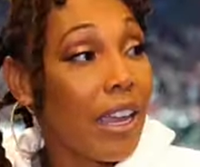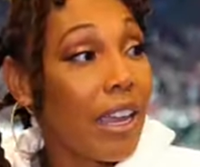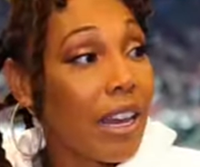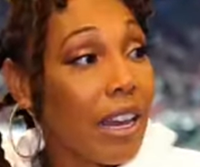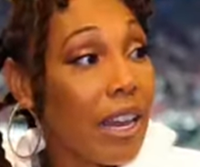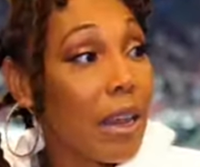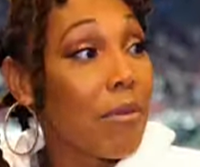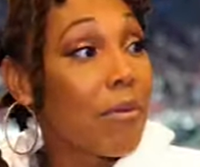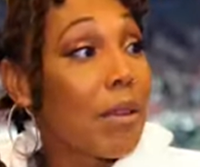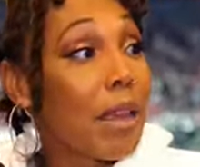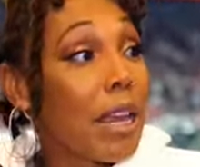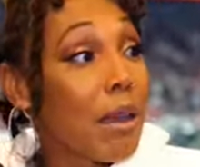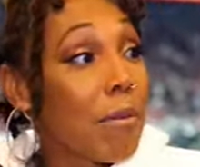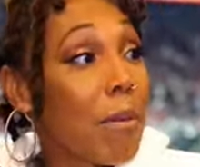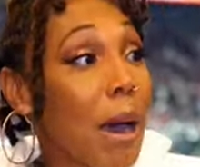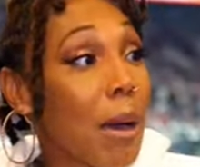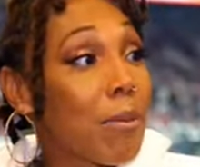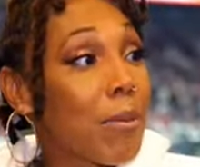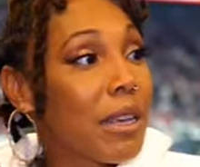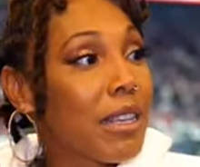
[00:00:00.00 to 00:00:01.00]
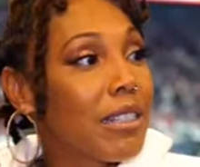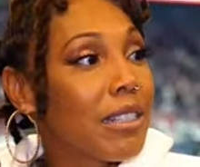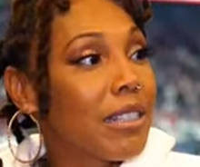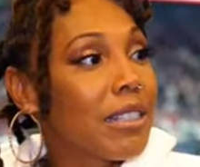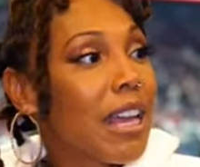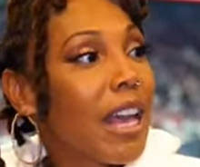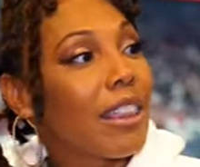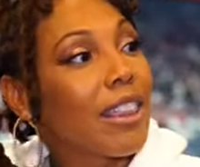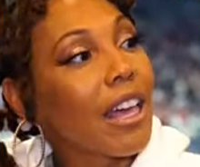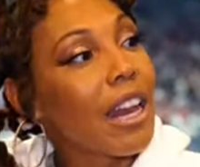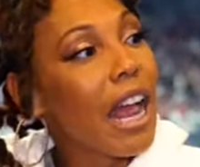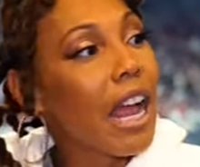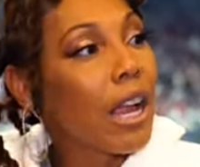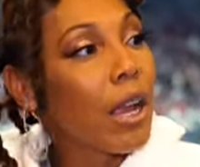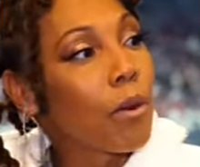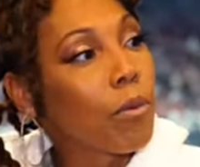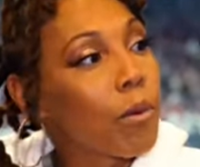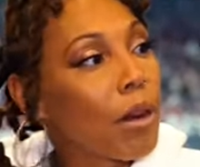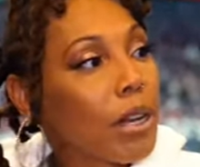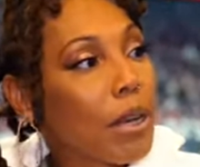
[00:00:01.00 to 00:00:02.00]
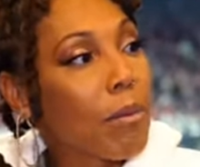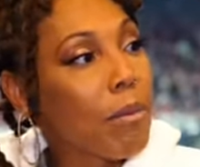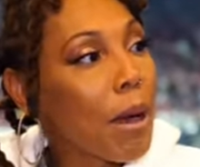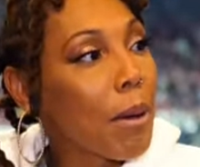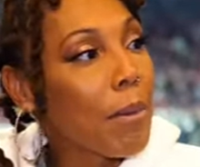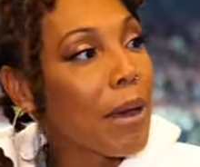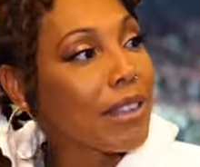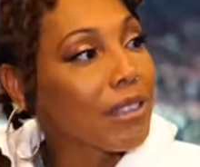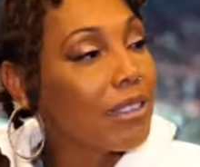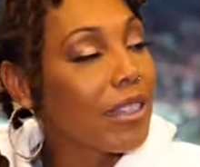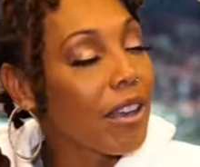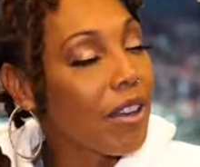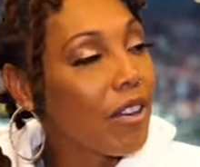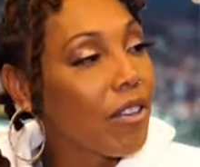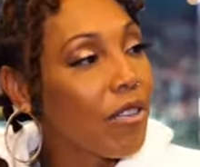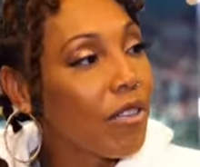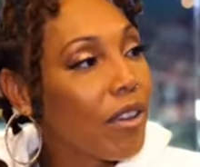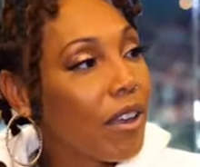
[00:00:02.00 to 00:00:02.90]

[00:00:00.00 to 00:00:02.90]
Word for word: in, in my business, I thought I could run it by myself.